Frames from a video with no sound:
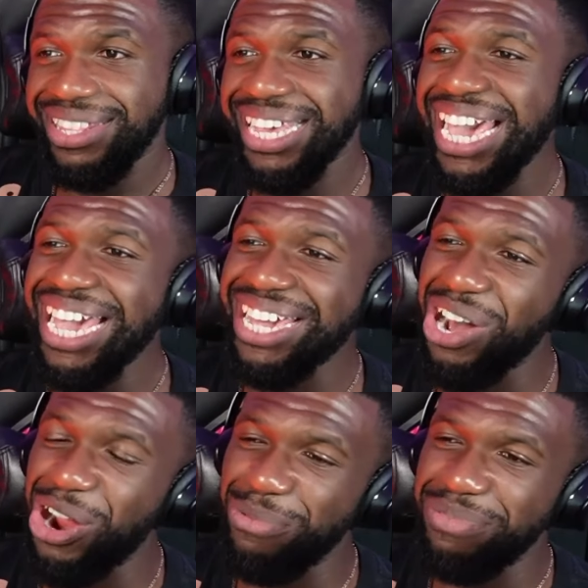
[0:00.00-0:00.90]
Look at
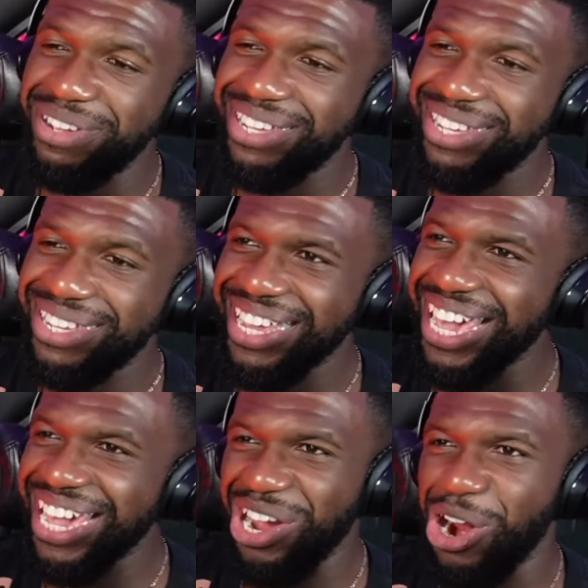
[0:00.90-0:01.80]
Garp. Look
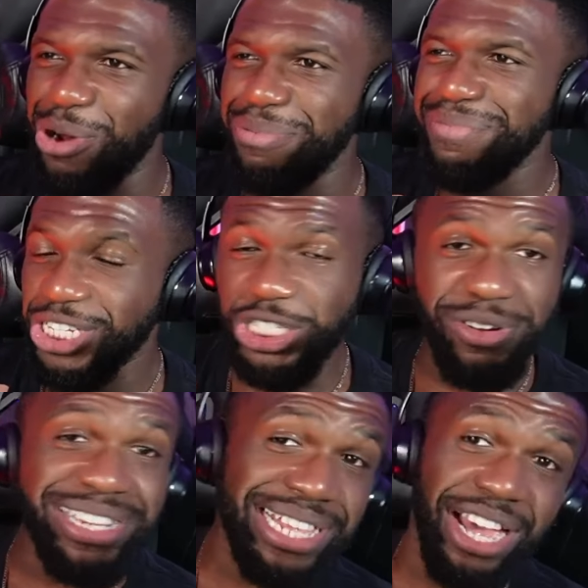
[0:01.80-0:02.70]
at Garp. The
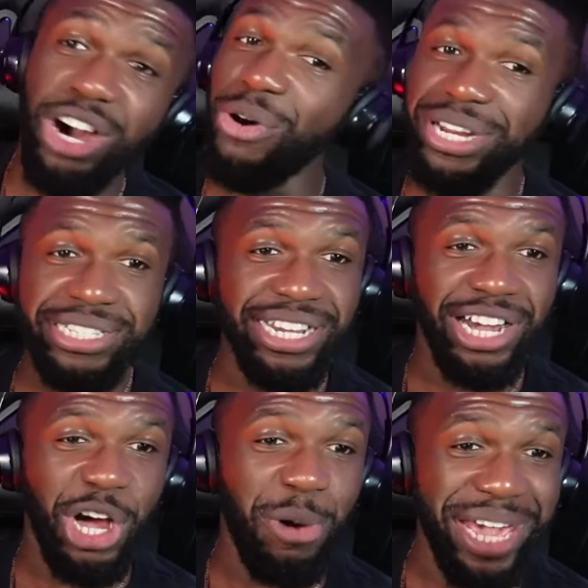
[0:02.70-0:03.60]
street's like, oh, this
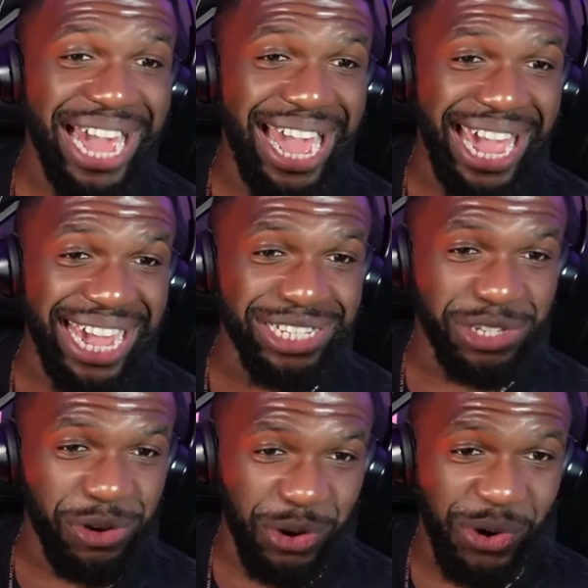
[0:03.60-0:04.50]
nigga Coby got
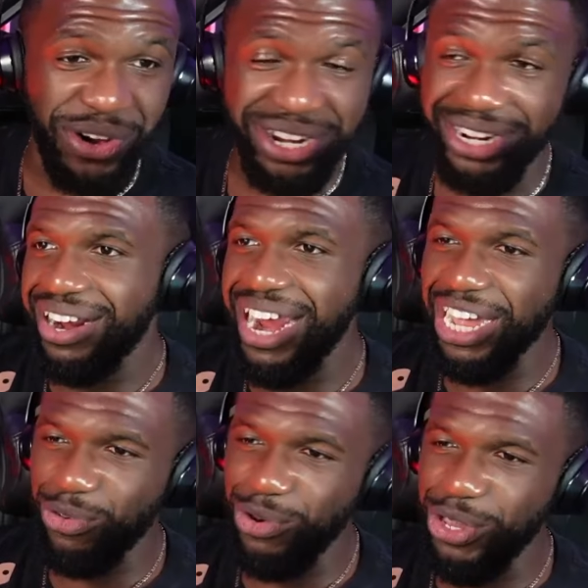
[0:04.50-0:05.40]
hands. Hold on. All
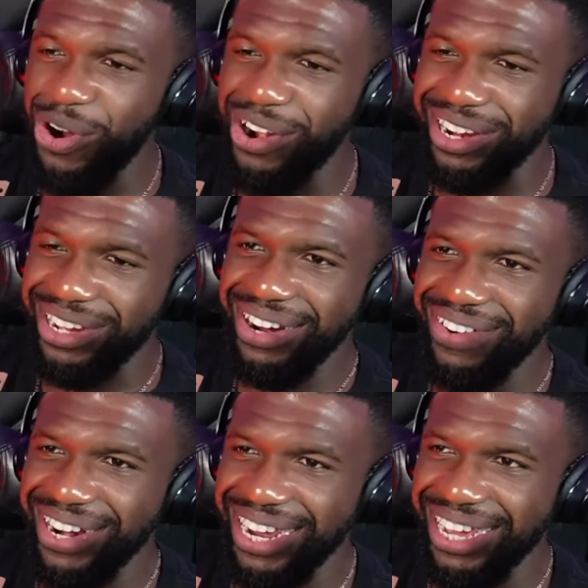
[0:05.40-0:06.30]
right, New York.
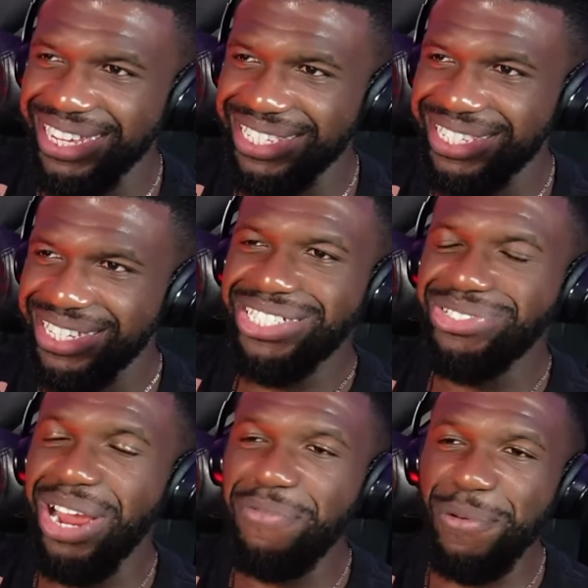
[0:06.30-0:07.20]
There it is.
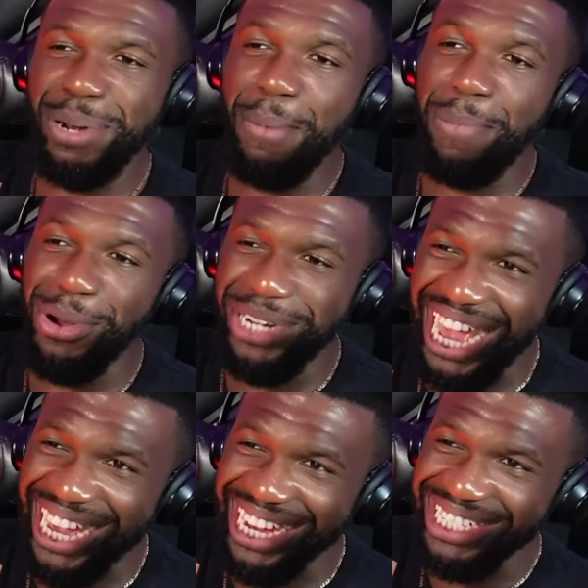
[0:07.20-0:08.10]
Straight from the
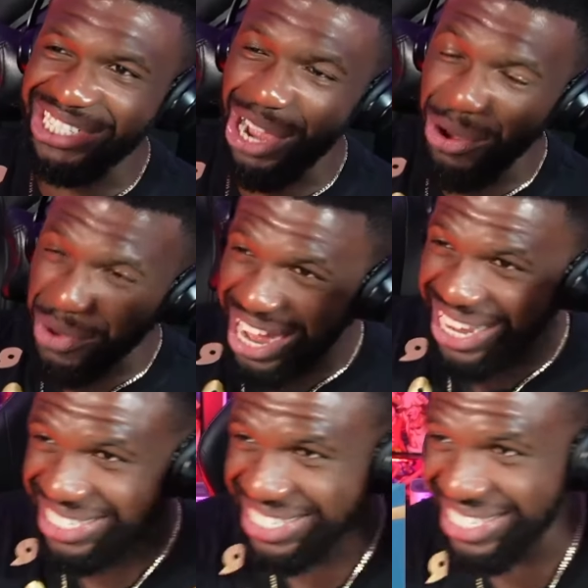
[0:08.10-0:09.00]
bodega. Show
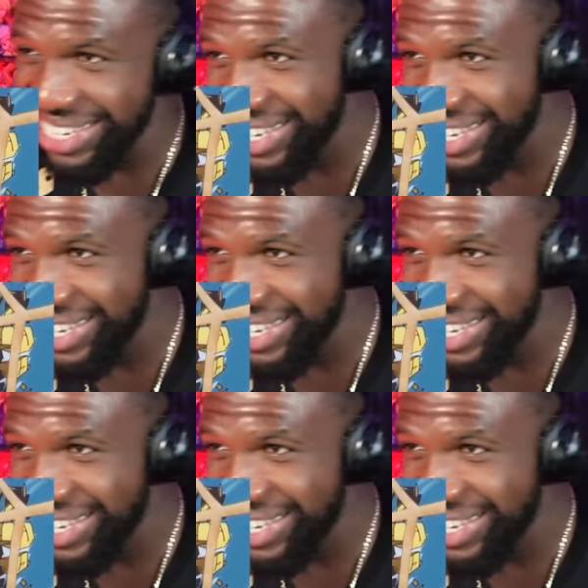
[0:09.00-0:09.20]
us.